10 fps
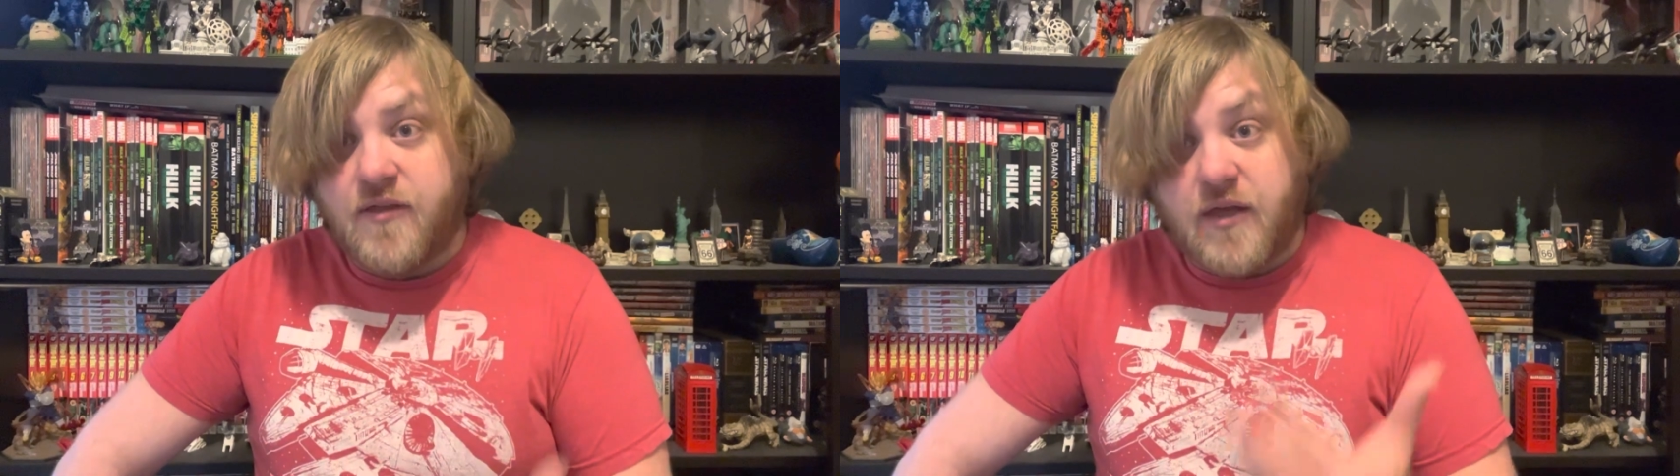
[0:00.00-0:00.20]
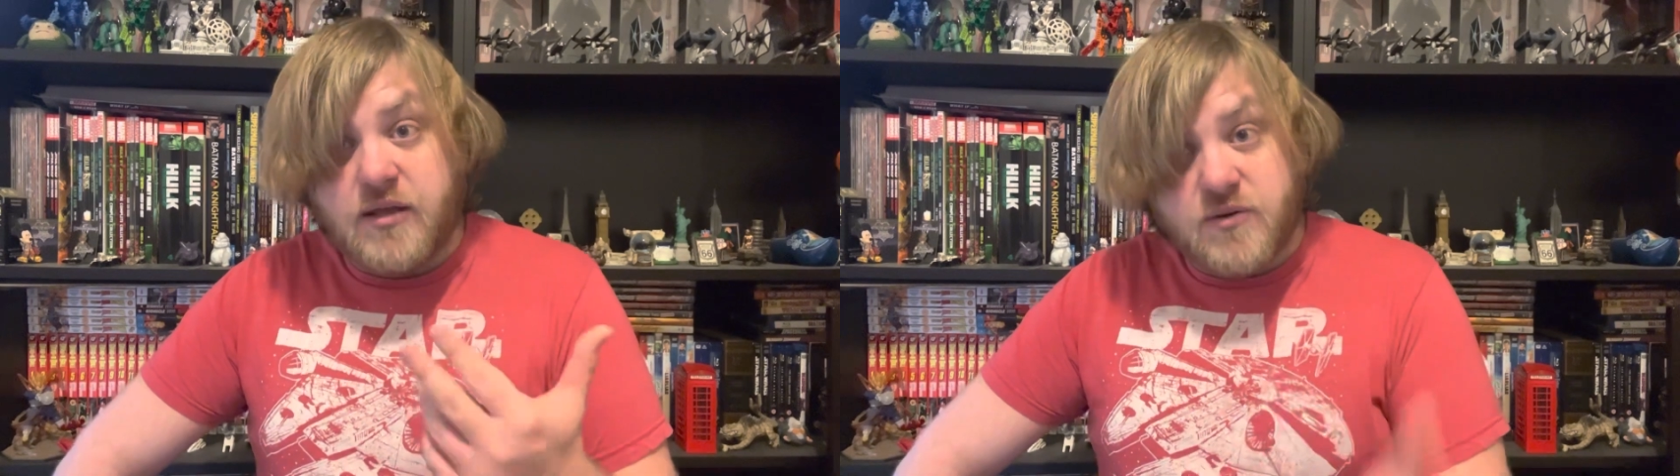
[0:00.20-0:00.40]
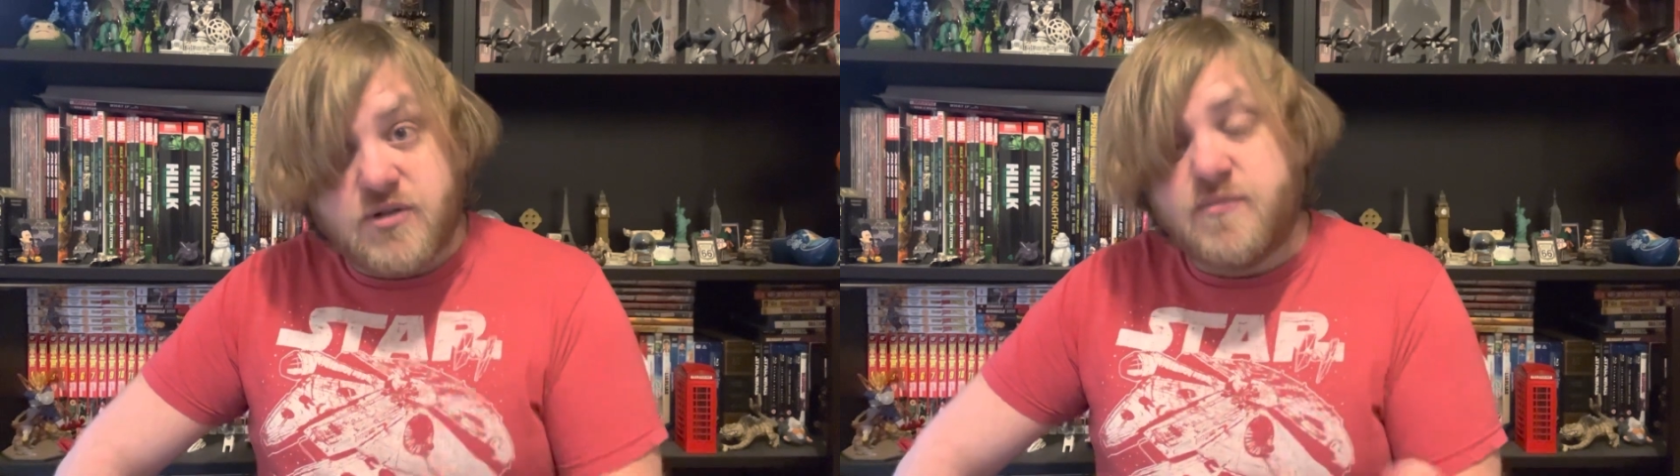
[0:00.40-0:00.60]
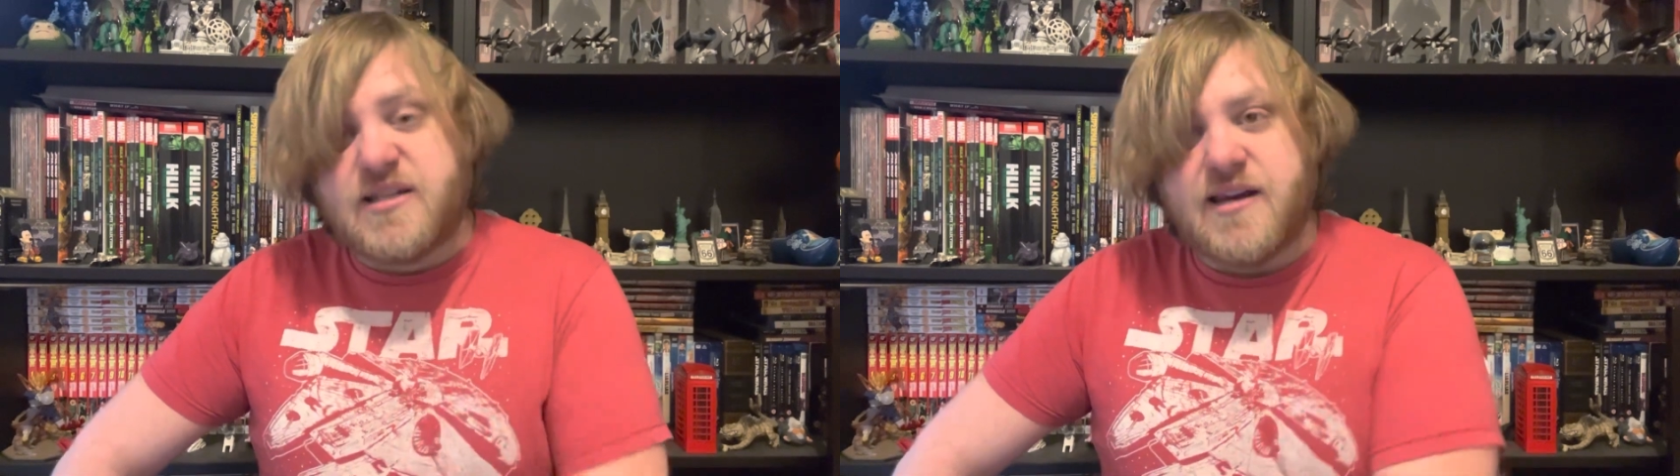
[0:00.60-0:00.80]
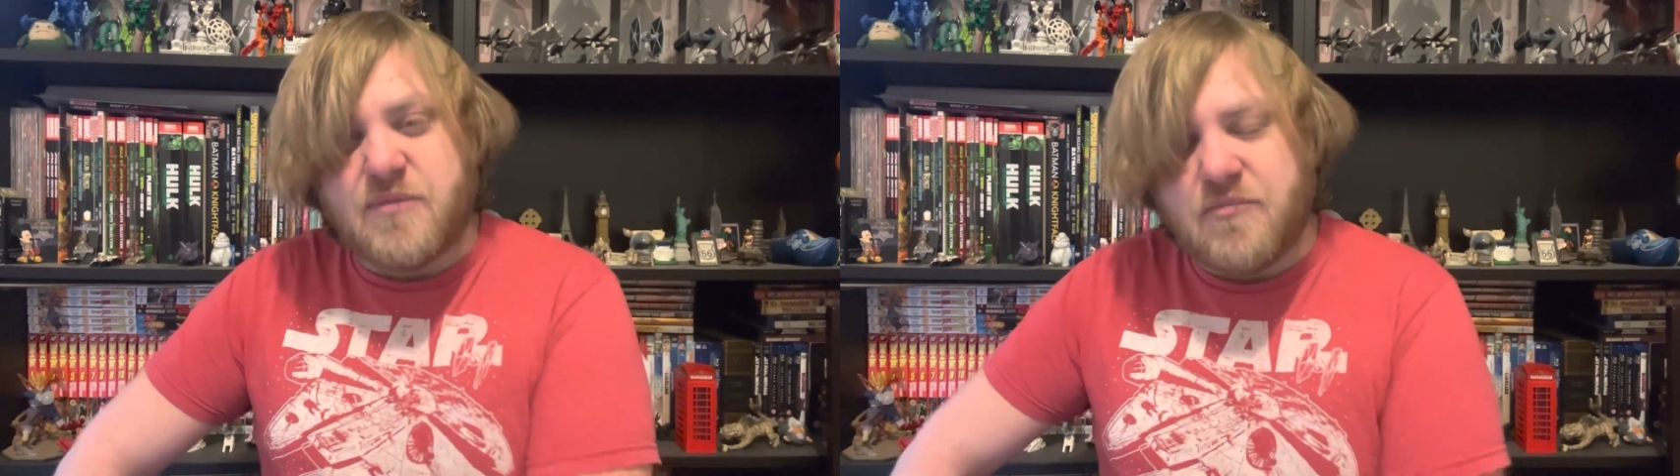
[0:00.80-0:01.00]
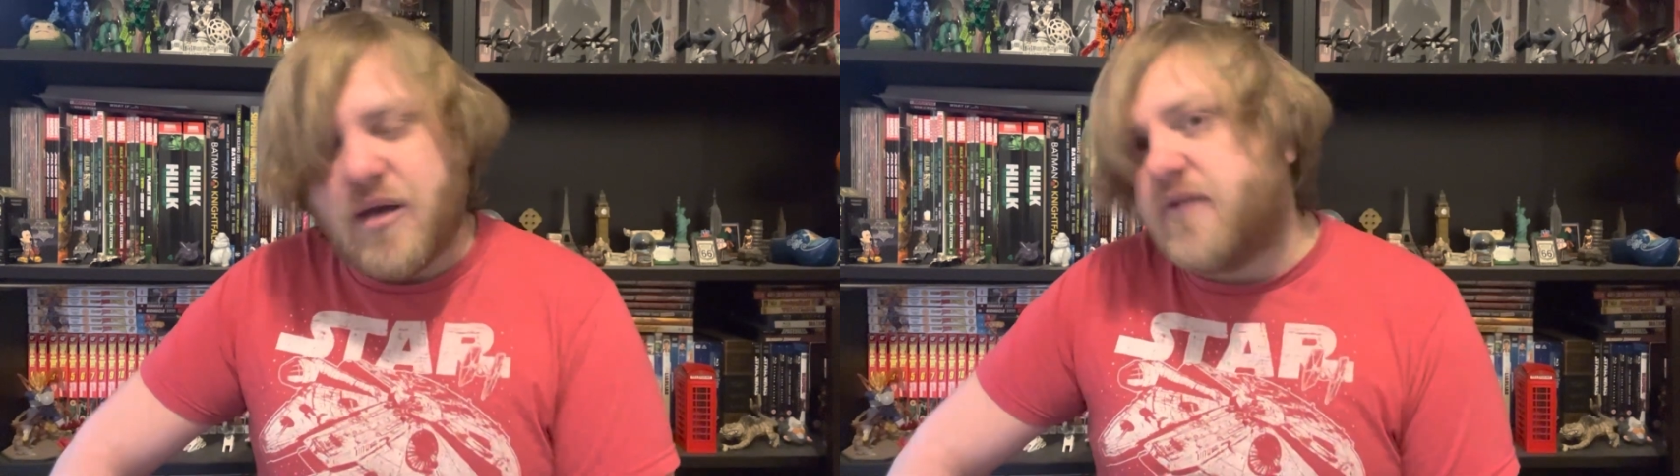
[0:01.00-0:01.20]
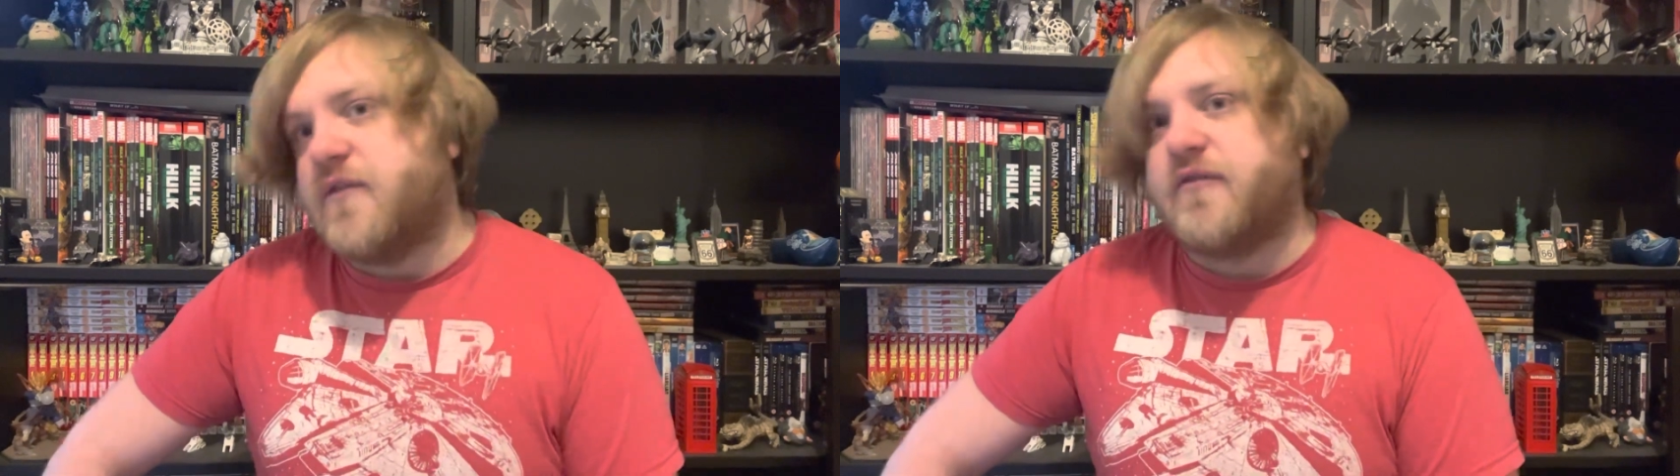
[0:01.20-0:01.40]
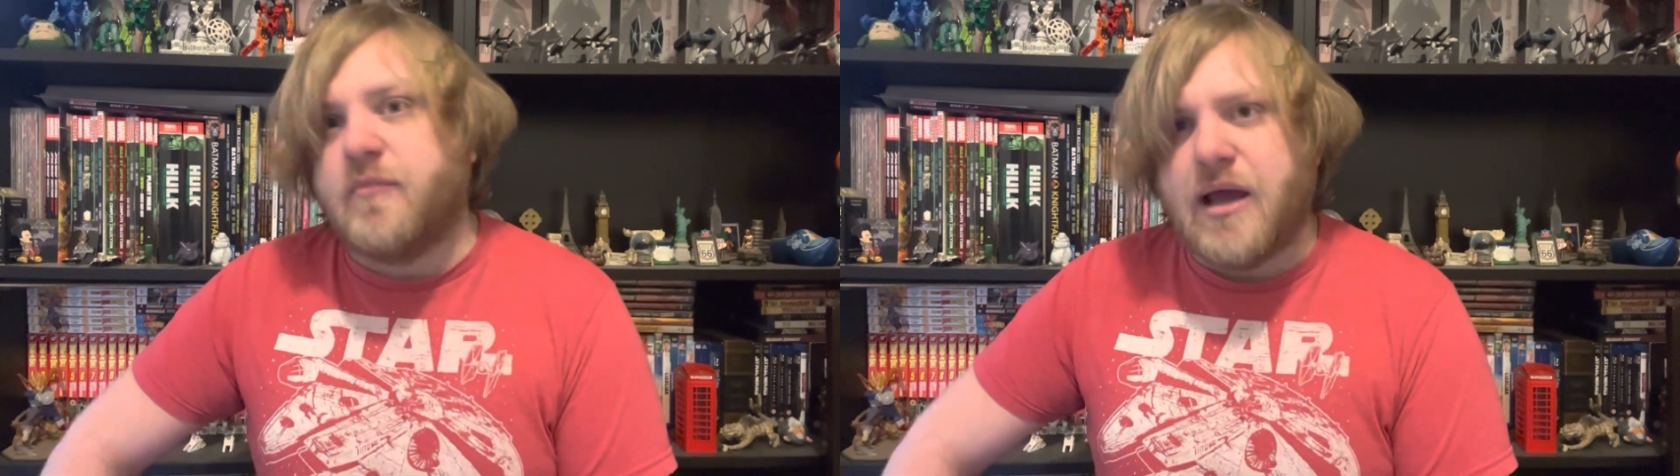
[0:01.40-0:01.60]
that YouTube's going to be
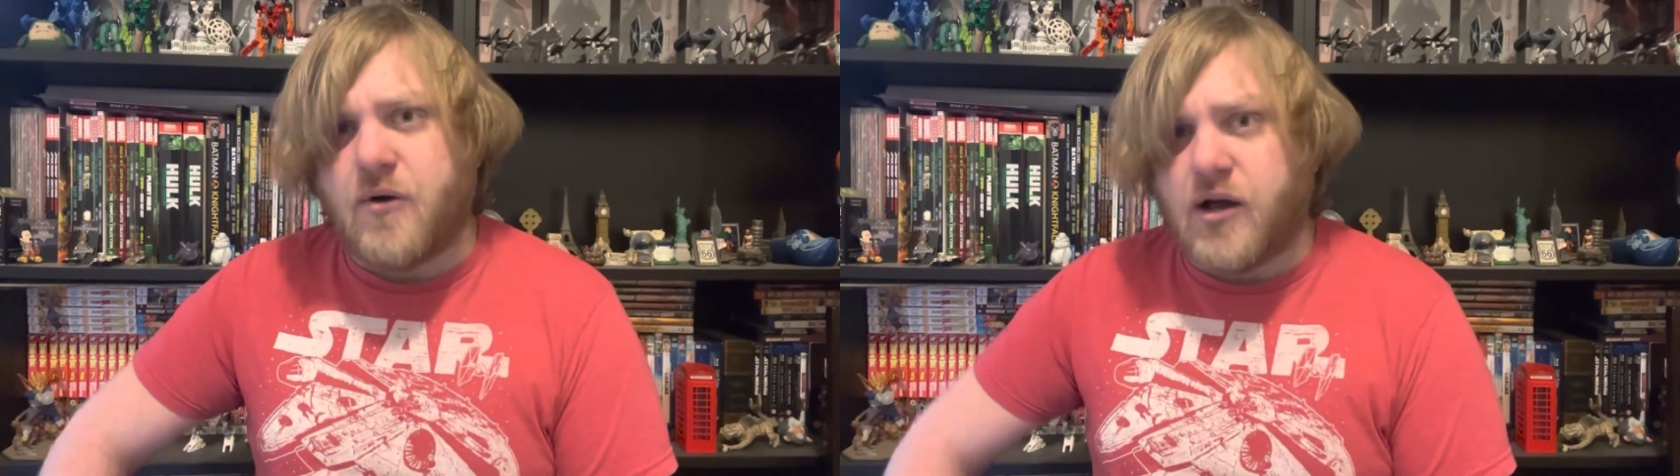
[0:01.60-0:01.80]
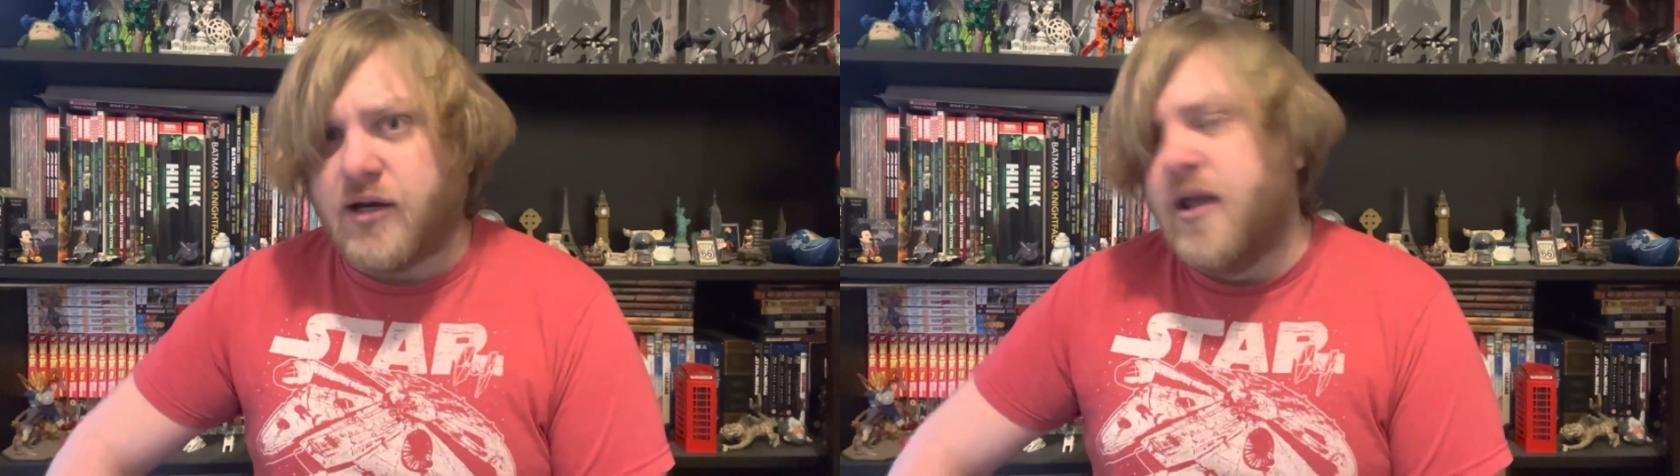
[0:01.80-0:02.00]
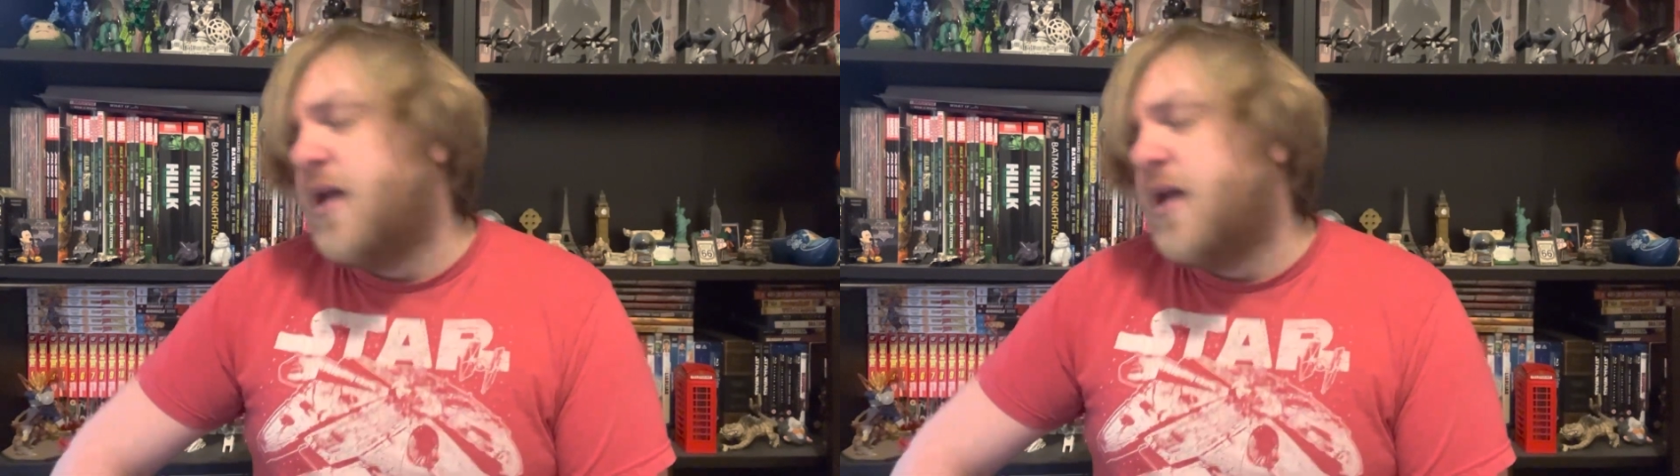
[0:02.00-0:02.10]
better from now on.